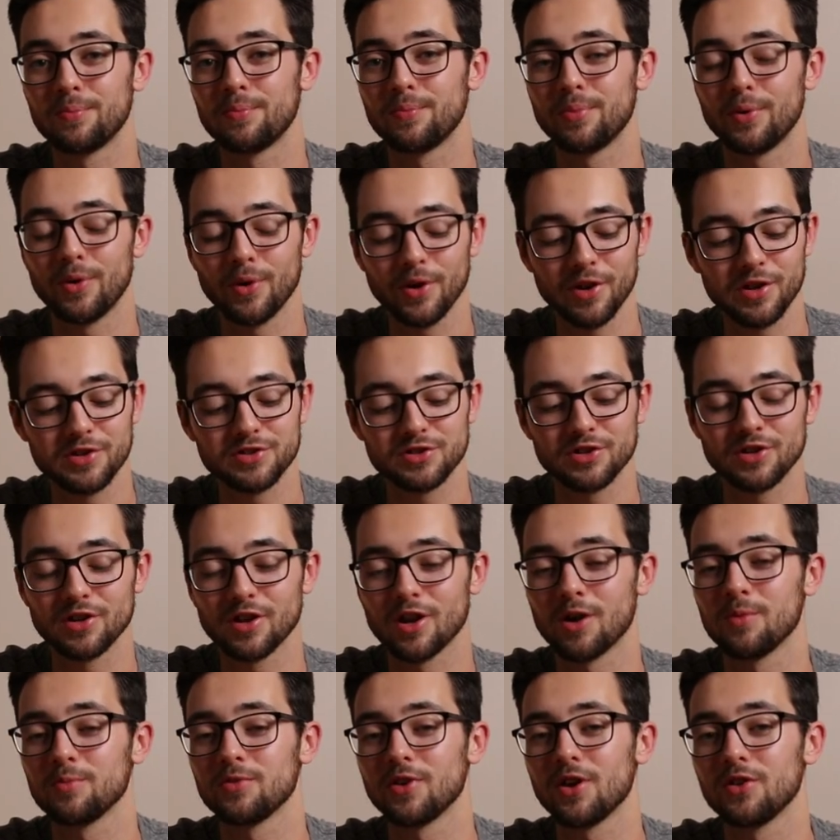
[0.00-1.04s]
pretty sure it
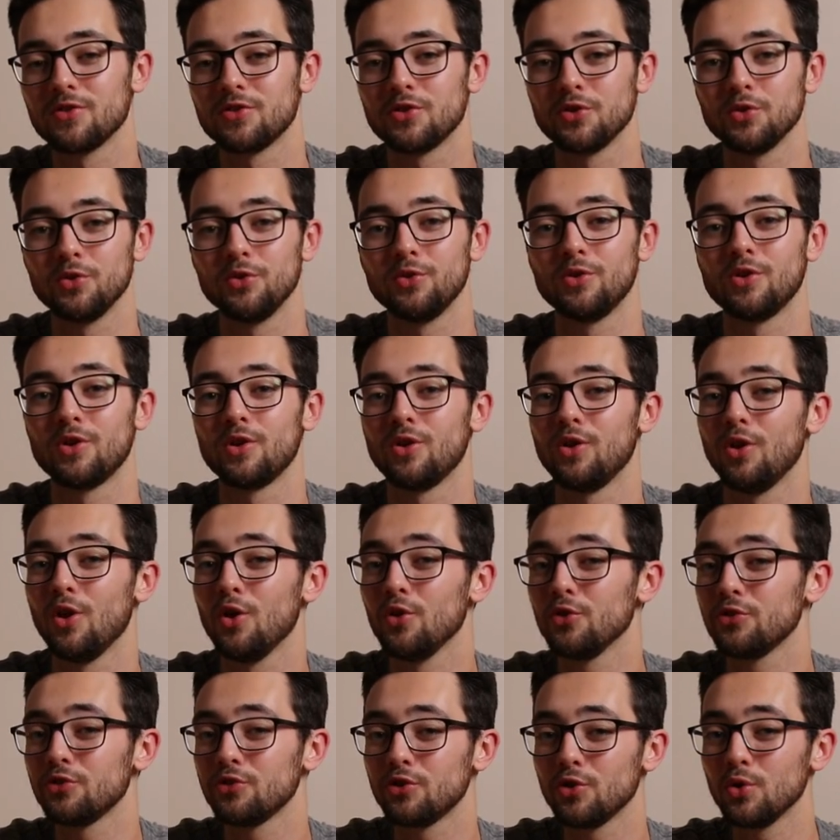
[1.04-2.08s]
comes out to
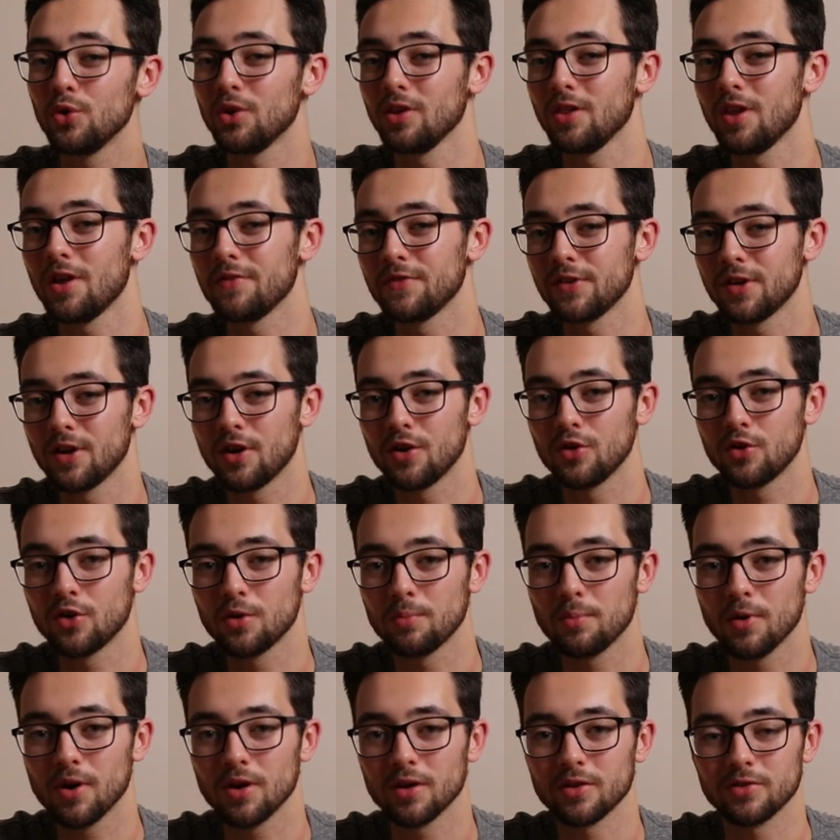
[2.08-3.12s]
close to
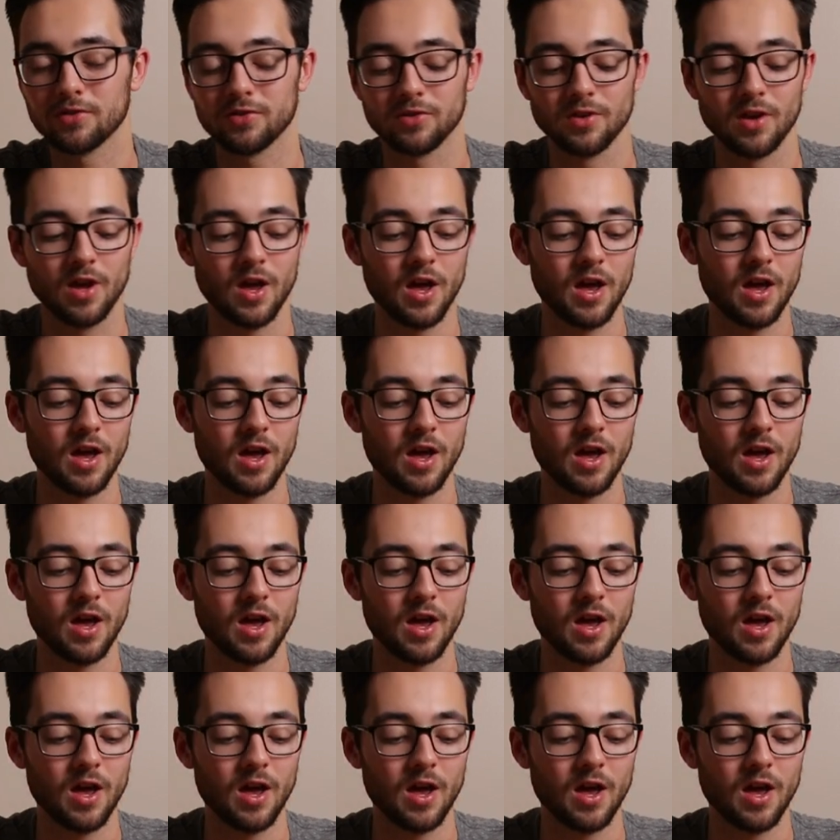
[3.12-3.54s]
1,100 bucks.